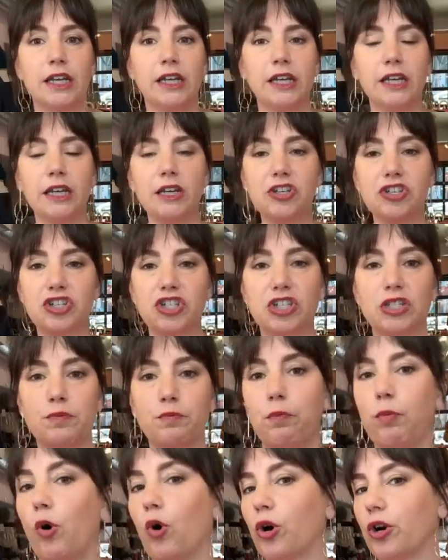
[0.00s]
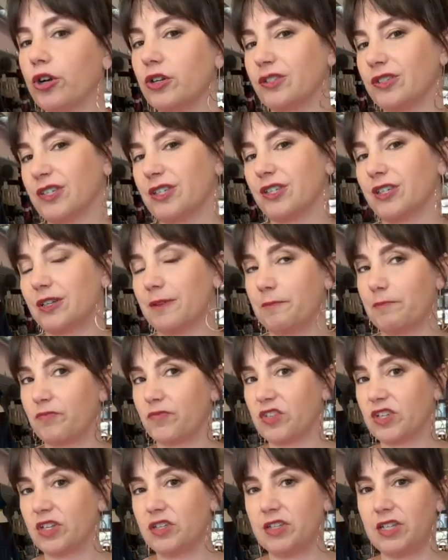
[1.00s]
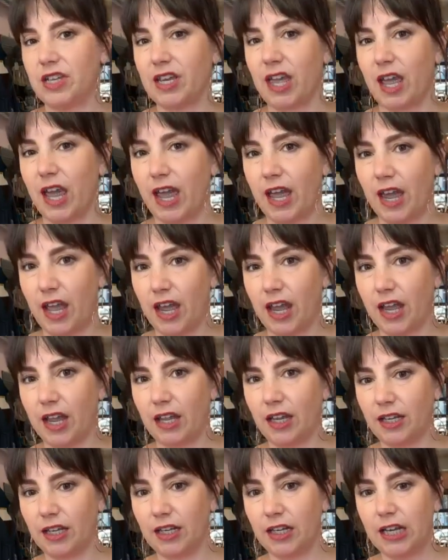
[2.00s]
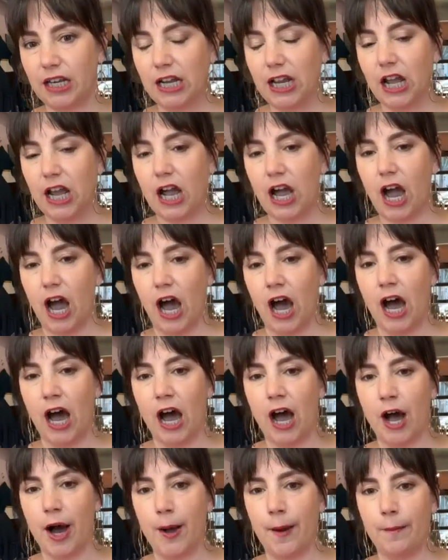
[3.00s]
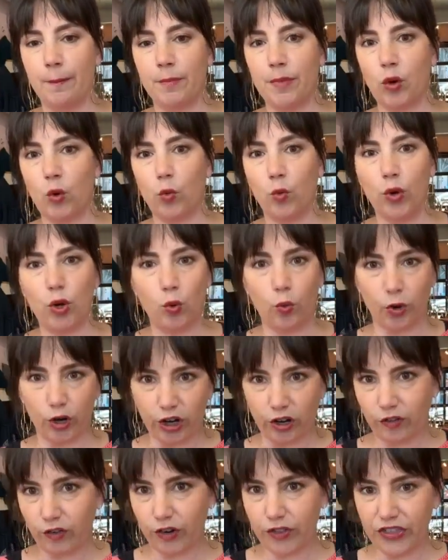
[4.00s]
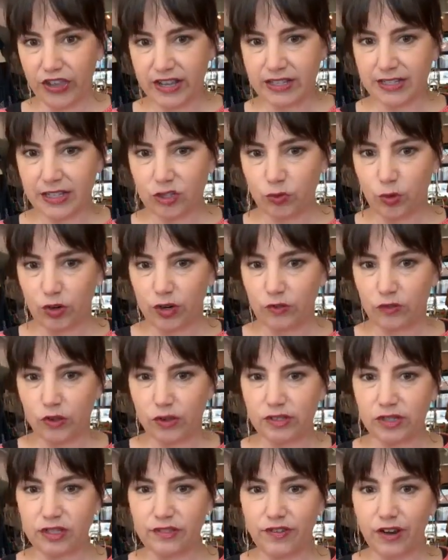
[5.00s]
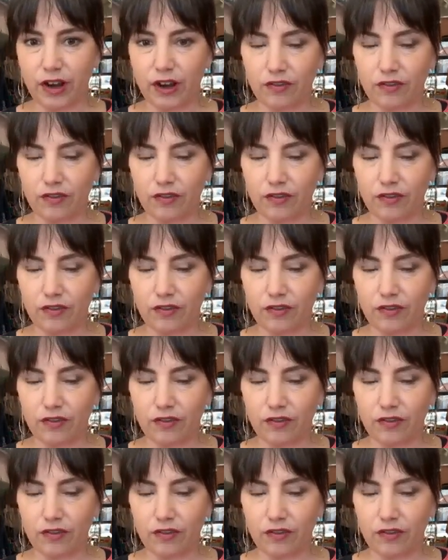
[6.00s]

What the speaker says: Any sport to DK will work for this. It's one of those that's